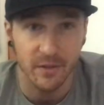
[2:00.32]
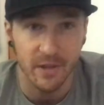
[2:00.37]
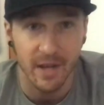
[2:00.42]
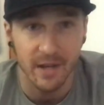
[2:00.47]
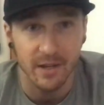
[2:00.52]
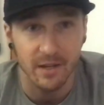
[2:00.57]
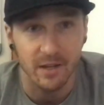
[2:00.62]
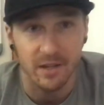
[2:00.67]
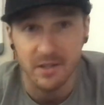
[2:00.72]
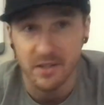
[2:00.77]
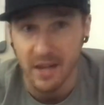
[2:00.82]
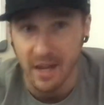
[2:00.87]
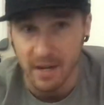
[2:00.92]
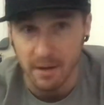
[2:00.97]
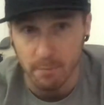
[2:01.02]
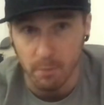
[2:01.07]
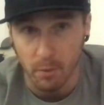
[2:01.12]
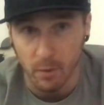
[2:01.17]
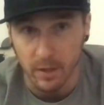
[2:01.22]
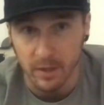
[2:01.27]
that or it's kind
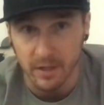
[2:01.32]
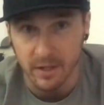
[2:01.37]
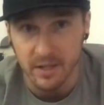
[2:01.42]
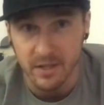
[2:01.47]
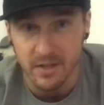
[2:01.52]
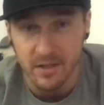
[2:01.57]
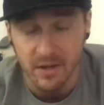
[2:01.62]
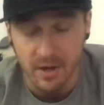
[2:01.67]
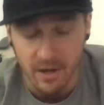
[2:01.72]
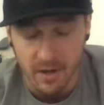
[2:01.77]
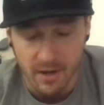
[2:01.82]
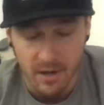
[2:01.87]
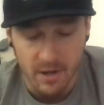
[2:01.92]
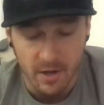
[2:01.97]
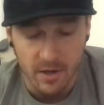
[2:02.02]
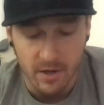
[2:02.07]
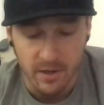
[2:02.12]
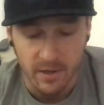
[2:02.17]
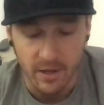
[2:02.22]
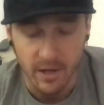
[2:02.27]
of pointless.
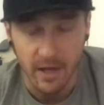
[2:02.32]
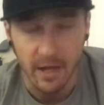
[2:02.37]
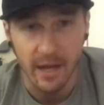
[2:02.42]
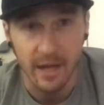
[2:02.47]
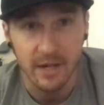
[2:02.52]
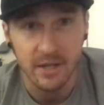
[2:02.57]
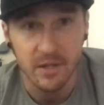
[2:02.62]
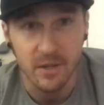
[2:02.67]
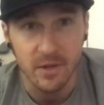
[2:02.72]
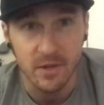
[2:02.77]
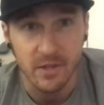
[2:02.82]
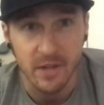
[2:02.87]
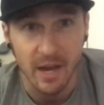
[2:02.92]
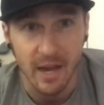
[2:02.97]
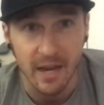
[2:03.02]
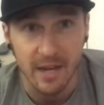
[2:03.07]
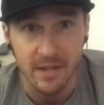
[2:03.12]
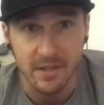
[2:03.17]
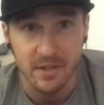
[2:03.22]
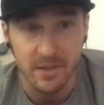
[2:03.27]
The
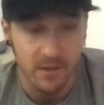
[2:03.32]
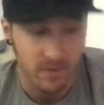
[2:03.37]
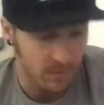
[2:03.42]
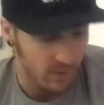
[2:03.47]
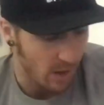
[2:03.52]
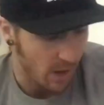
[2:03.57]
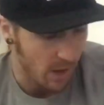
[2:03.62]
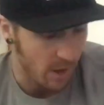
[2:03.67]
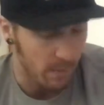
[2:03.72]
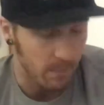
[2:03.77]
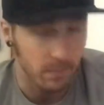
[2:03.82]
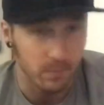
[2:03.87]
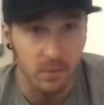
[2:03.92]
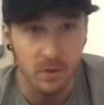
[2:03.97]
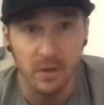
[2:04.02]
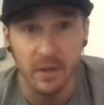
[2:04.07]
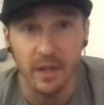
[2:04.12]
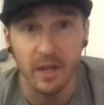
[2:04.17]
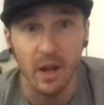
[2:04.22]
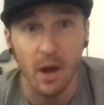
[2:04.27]
exercise, you
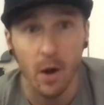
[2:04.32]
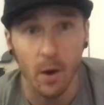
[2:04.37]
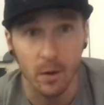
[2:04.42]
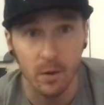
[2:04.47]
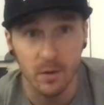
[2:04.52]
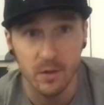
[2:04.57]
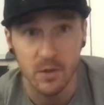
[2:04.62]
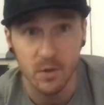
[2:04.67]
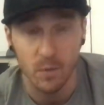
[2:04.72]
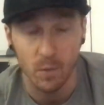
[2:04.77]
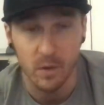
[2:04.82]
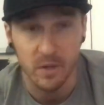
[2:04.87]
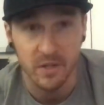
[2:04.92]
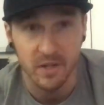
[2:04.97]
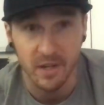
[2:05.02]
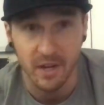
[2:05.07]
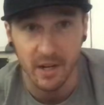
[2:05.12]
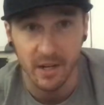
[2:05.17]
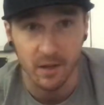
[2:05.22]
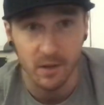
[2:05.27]
think of Arnold
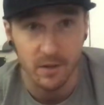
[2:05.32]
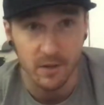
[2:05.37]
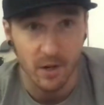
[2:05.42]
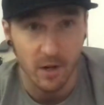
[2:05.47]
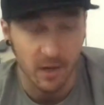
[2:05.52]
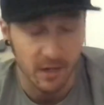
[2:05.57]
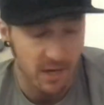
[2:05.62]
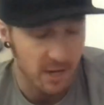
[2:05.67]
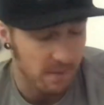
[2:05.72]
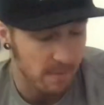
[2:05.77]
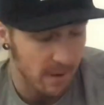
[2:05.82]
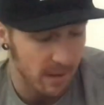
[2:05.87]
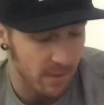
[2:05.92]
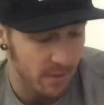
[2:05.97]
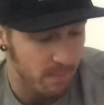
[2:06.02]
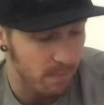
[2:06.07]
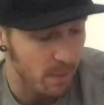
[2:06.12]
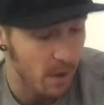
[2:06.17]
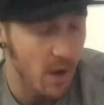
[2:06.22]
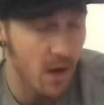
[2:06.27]
Schwarzenegger talking about the
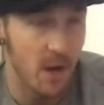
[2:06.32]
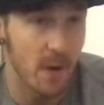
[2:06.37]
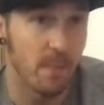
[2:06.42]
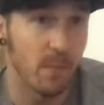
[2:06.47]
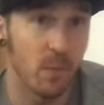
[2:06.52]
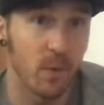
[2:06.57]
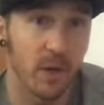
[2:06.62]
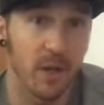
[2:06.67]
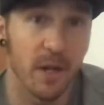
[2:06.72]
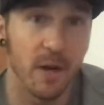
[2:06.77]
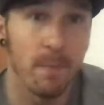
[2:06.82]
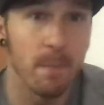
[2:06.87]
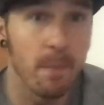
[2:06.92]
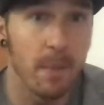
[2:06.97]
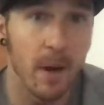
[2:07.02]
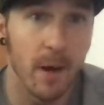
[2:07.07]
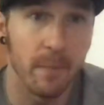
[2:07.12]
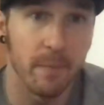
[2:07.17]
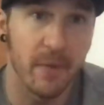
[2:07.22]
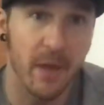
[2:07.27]
pump. We're going to
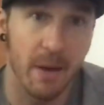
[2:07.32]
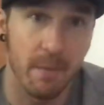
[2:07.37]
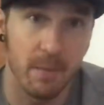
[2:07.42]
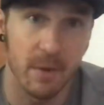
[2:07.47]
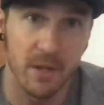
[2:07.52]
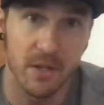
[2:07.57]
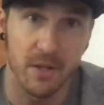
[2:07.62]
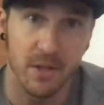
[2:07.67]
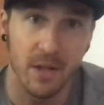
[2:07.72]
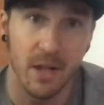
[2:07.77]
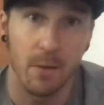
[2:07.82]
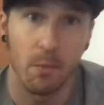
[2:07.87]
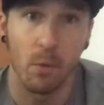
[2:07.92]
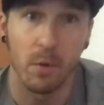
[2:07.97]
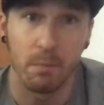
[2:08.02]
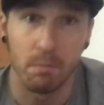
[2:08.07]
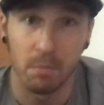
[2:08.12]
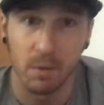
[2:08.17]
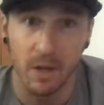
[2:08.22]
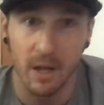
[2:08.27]
pump that muscle up
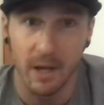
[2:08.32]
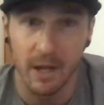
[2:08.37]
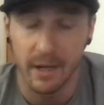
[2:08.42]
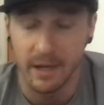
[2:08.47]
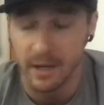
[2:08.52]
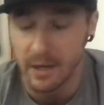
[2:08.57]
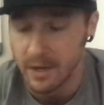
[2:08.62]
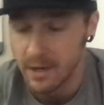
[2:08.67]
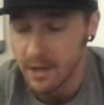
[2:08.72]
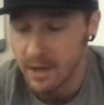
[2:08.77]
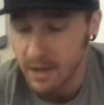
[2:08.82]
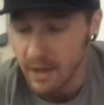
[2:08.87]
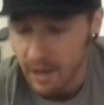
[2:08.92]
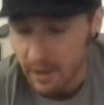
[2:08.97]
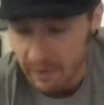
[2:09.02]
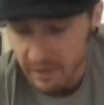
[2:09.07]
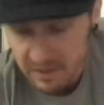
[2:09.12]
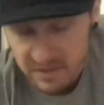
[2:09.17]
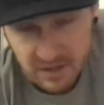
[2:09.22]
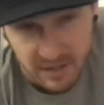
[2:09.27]
with blood
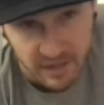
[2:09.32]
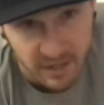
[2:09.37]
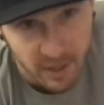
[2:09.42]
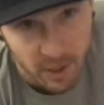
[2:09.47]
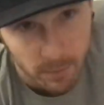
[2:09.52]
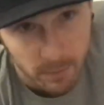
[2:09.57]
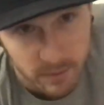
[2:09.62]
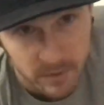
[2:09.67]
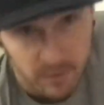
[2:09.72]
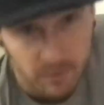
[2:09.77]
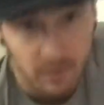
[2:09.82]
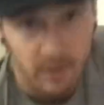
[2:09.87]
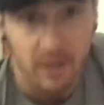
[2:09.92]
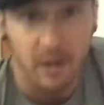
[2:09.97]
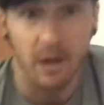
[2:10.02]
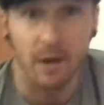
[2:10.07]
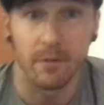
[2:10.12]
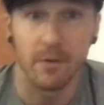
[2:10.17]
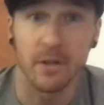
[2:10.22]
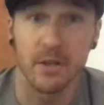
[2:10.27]
and that's going to help it to
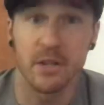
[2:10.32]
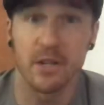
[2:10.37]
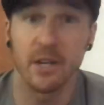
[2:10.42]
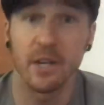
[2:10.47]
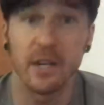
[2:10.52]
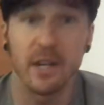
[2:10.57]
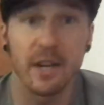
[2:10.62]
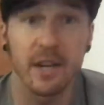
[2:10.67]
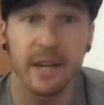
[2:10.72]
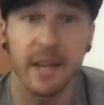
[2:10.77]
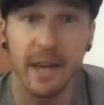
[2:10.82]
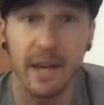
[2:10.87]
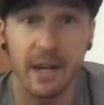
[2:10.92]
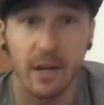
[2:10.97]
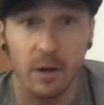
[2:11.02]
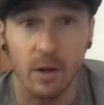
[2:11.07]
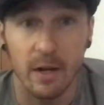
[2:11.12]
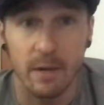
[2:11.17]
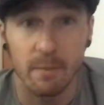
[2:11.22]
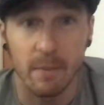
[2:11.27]
recover. So you're going to need a can of
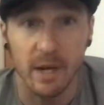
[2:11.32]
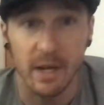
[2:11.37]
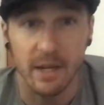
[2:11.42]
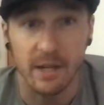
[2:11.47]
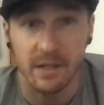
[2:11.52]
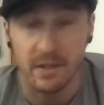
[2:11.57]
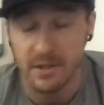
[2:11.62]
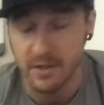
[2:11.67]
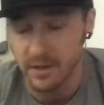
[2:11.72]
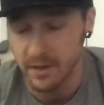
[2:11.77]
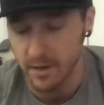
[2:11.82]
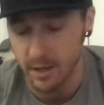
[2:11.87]
green beans,